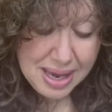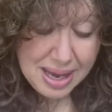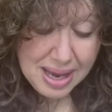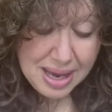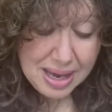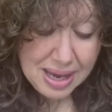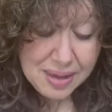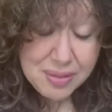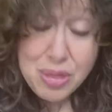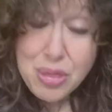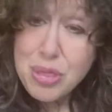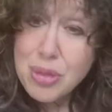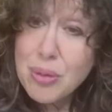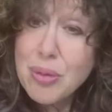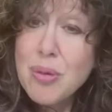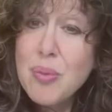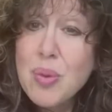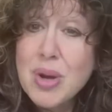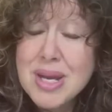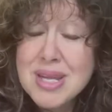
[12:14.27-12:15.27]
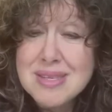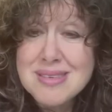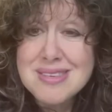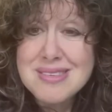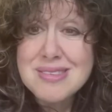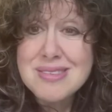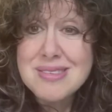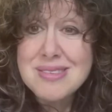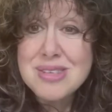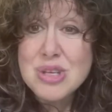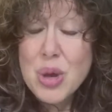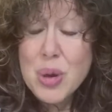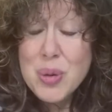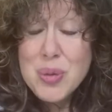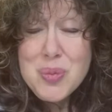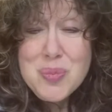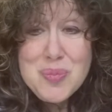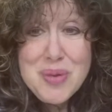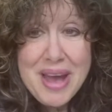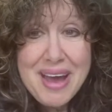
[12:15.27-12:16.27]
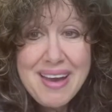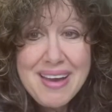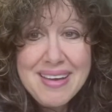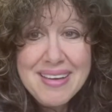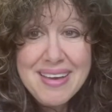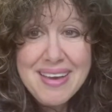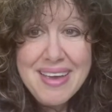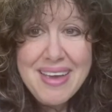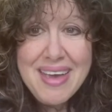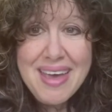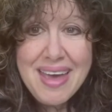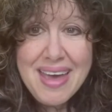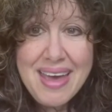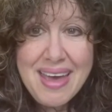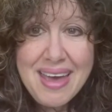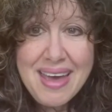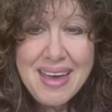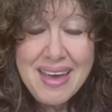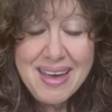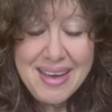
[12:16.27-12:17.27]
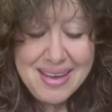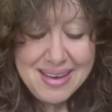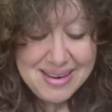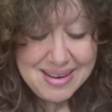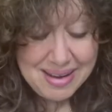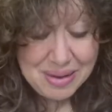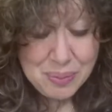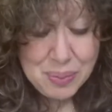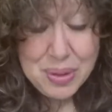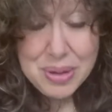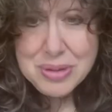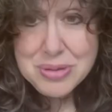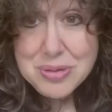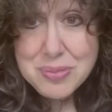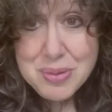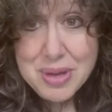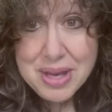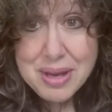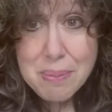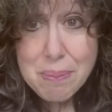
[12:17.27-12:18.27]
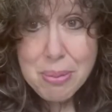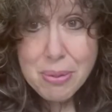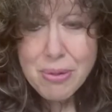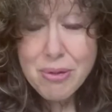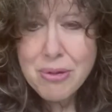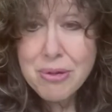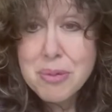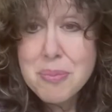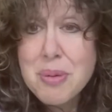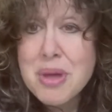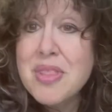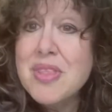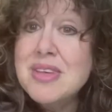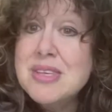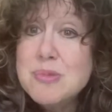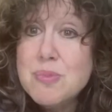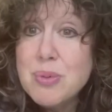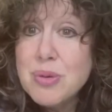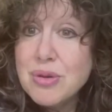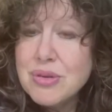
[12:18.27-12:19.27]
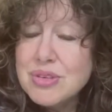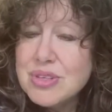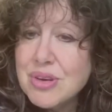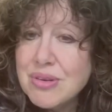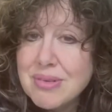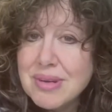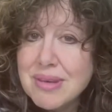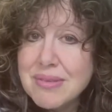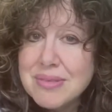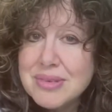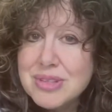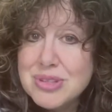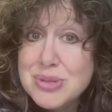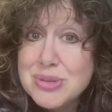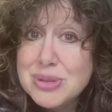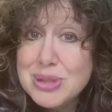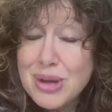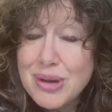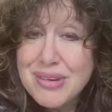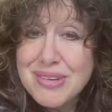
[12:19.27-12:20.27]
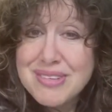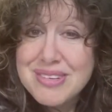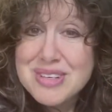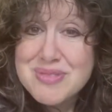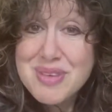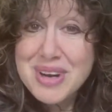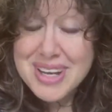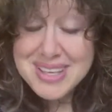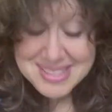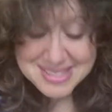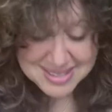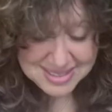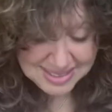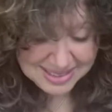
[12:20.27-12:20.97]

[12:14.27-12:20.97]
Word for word: Uh, the third one is a tote bag and I wanted to make a bird, but this bird turned out too large, but I still